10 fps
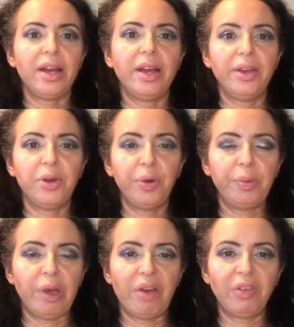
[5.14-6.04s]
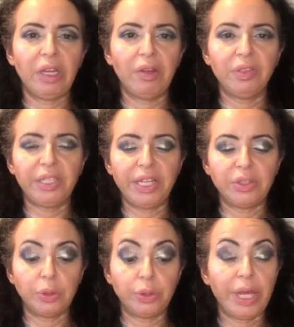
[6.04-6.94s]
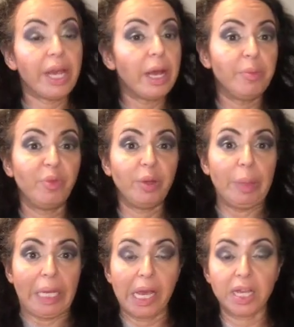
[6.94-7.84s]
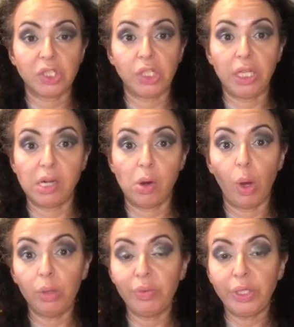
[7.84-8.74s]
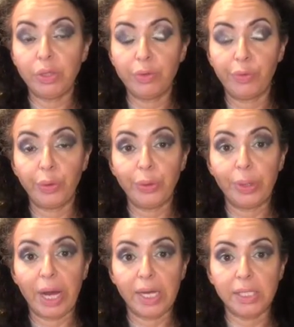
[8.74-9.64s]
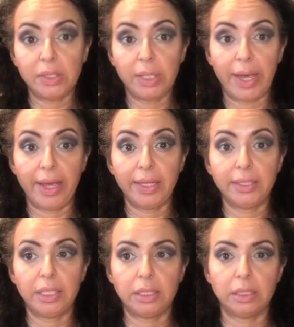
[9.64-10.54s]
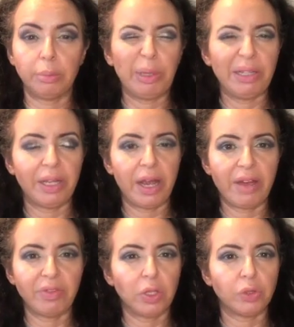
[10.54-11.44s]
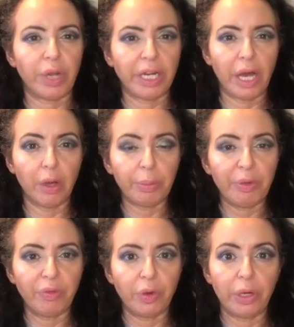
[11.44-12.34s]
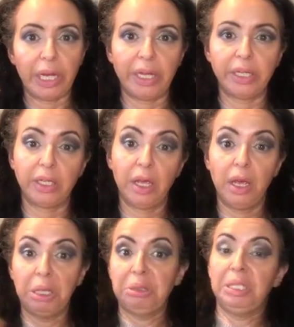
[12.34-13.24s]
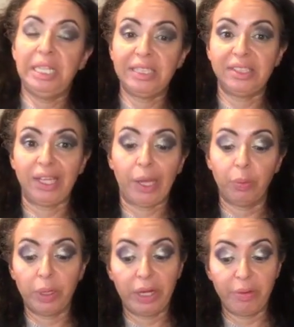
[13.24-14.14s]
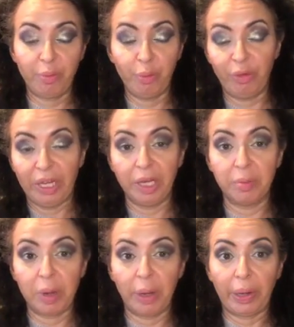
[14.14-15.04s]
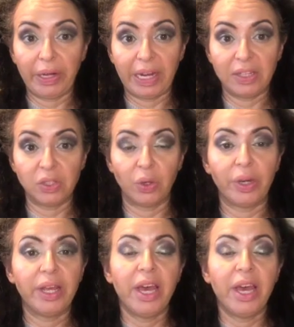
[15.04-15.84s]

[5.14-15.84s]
I hope you have a lovely day. So today I'm filming actually a haul video for you guys, and this is a brand that I have not tried out before, and let's see what I'm thinking about it and so on.